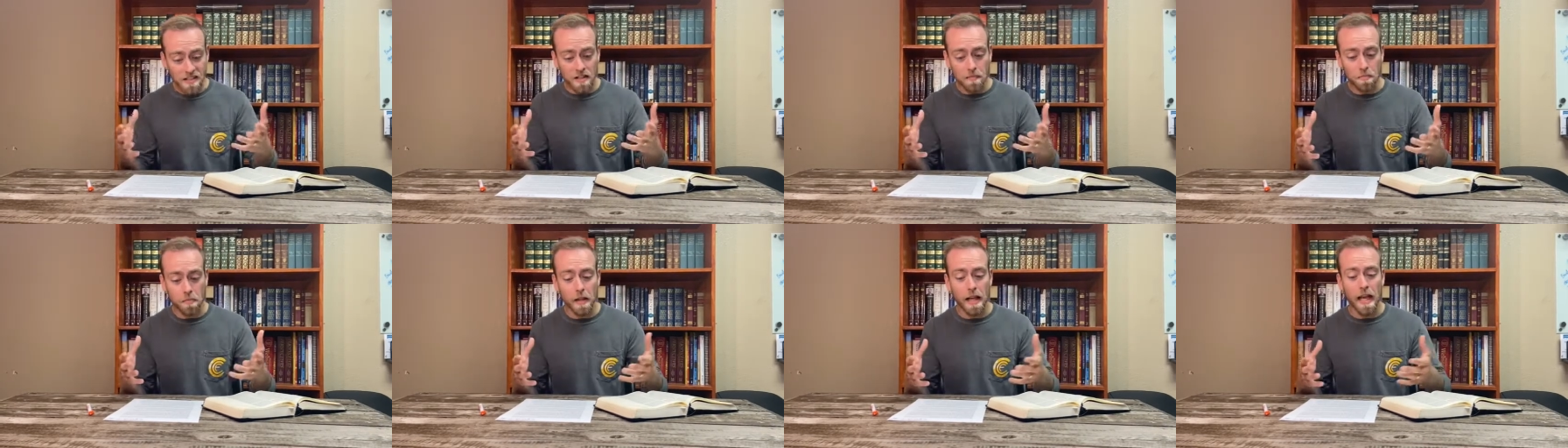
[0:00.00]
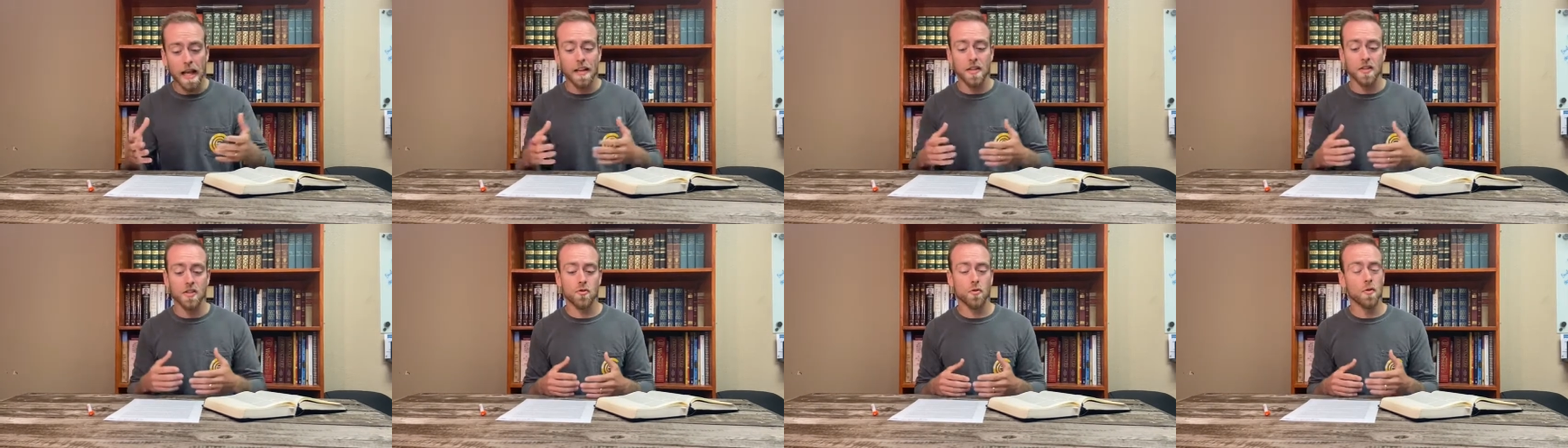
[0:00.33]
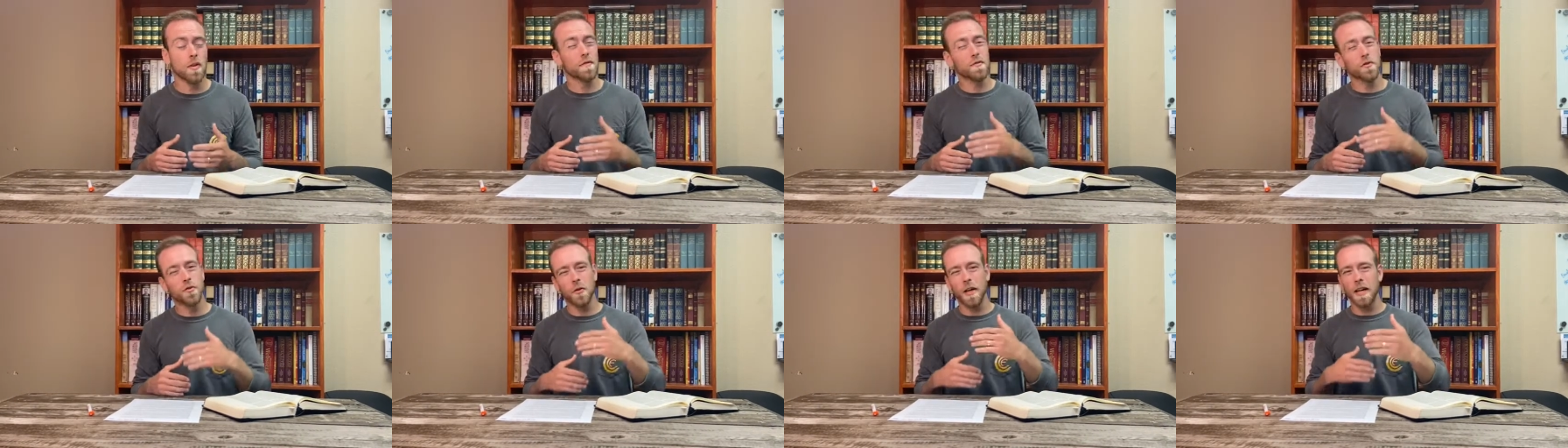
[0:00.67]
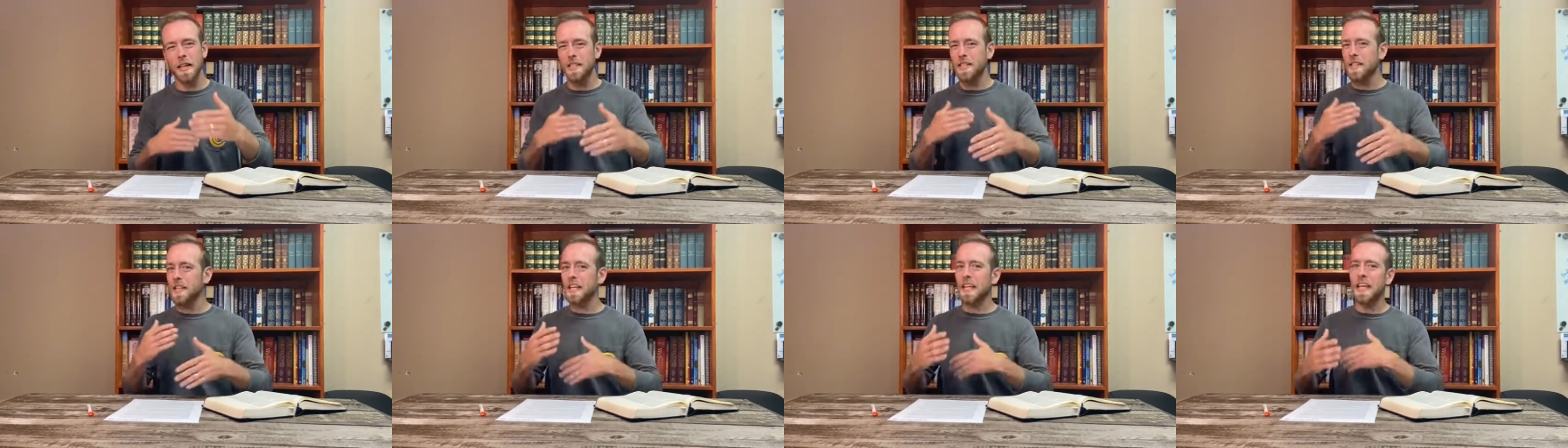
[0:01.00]
a plan and sort of
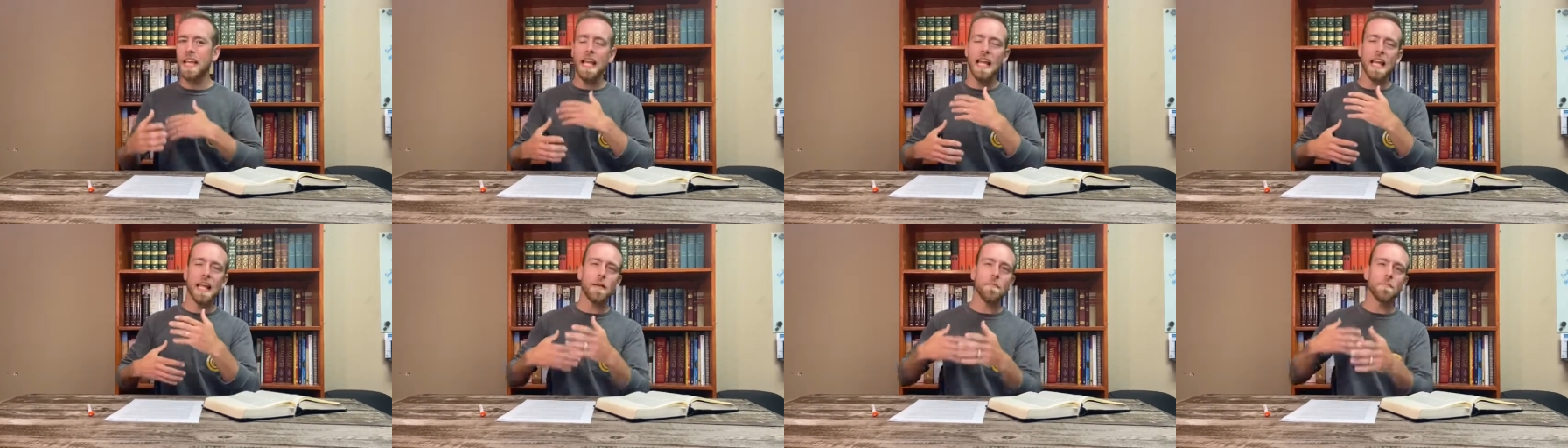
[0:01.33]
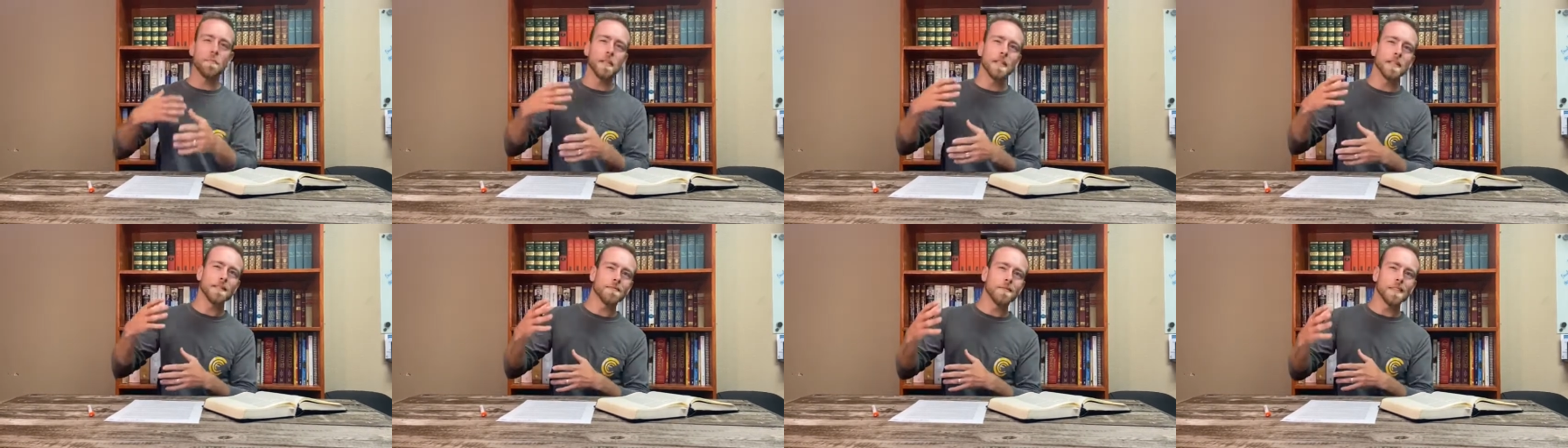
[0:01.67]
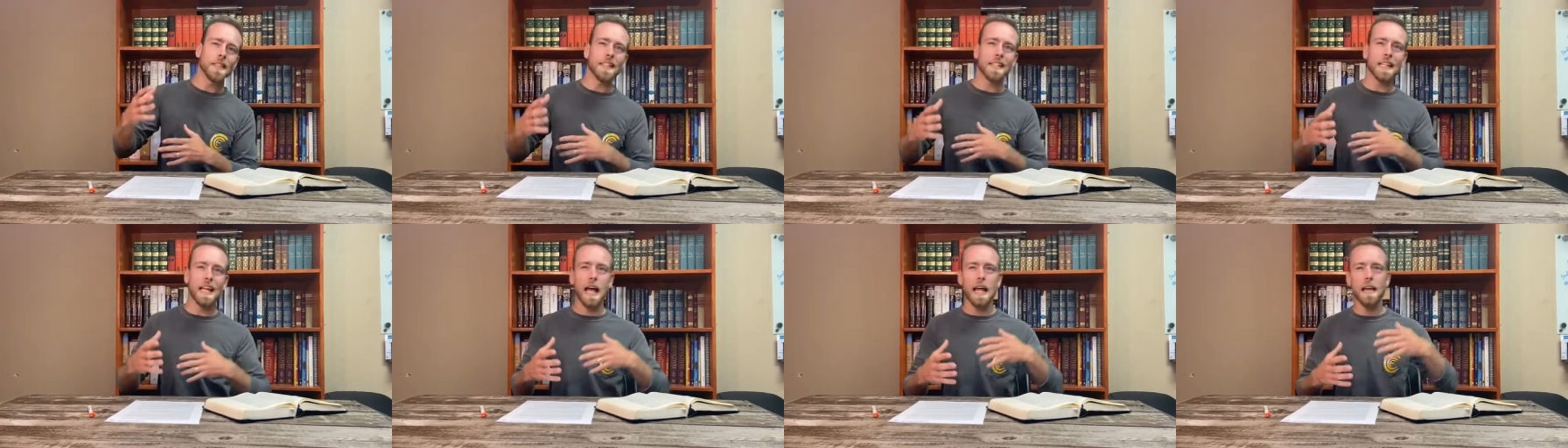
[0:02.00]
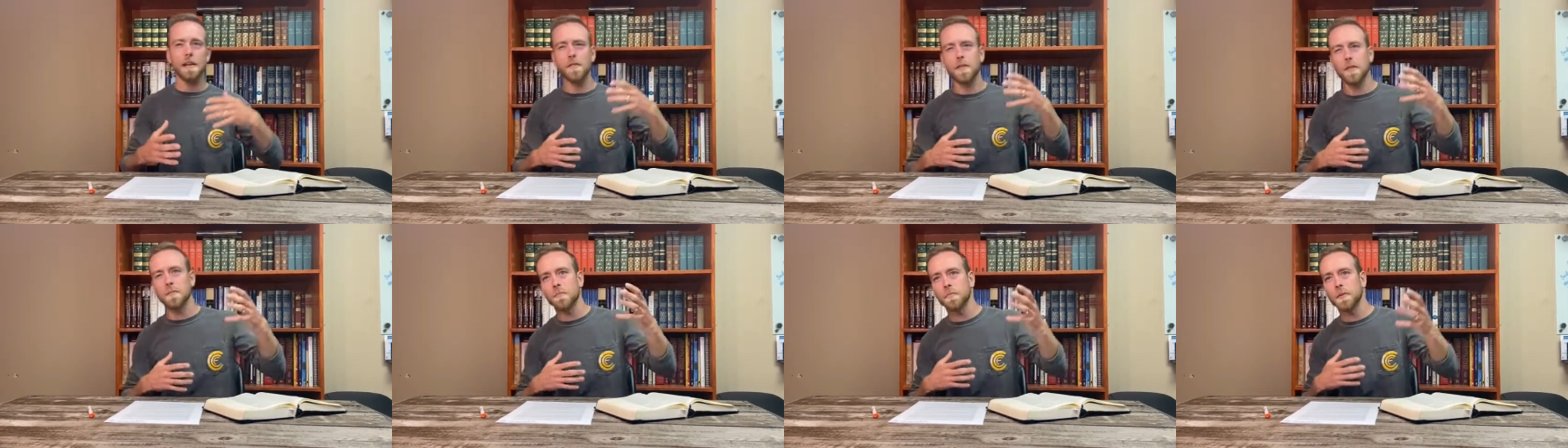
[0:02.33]
tricks the king, but he's kind
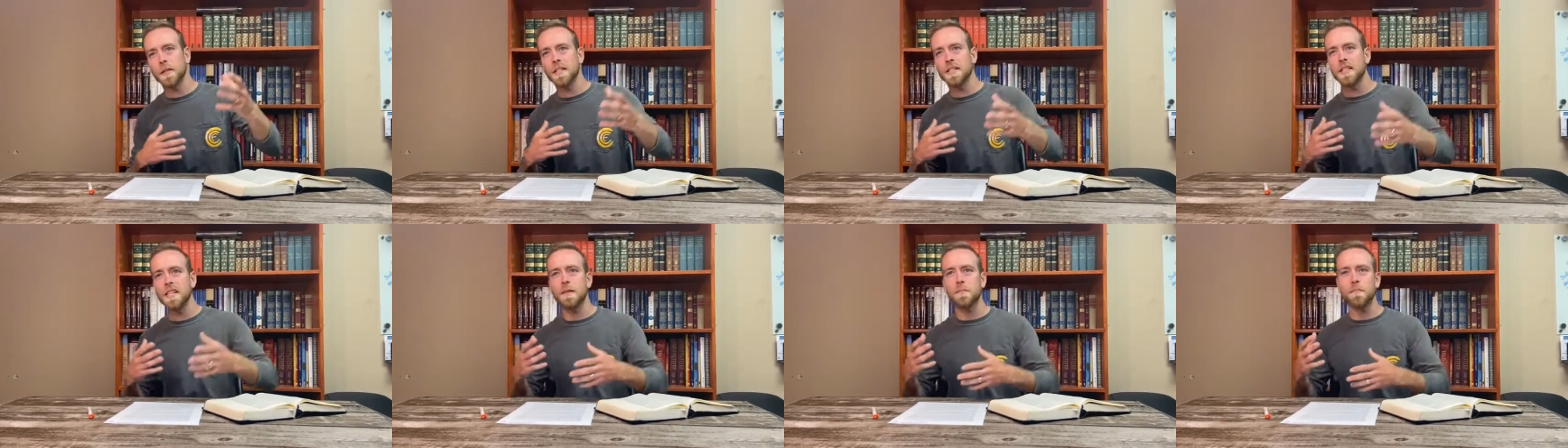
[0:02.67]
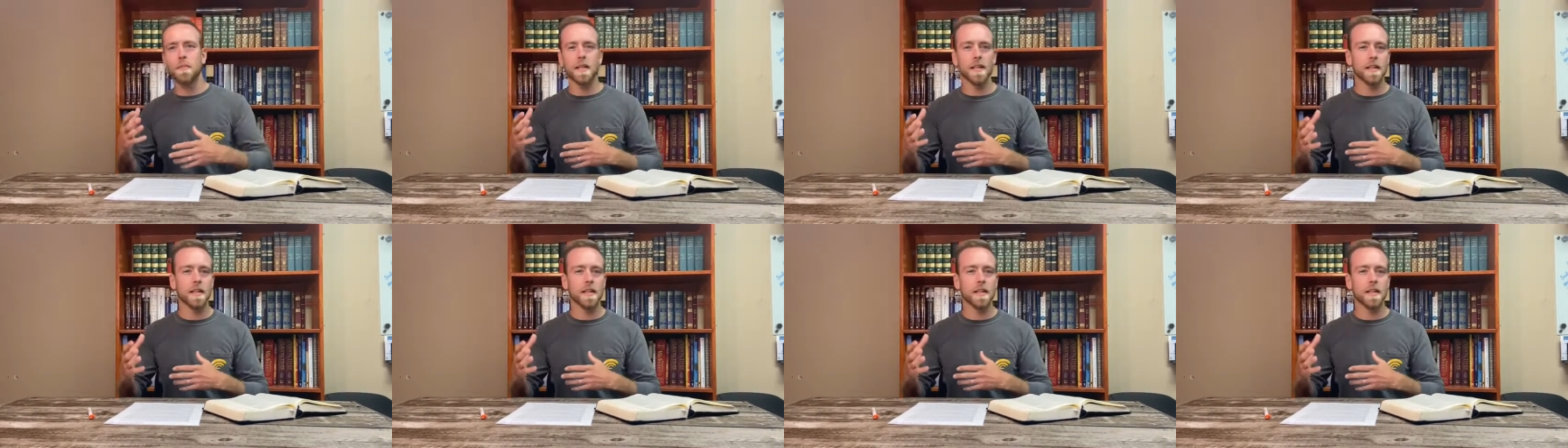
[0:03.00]
of complicit, but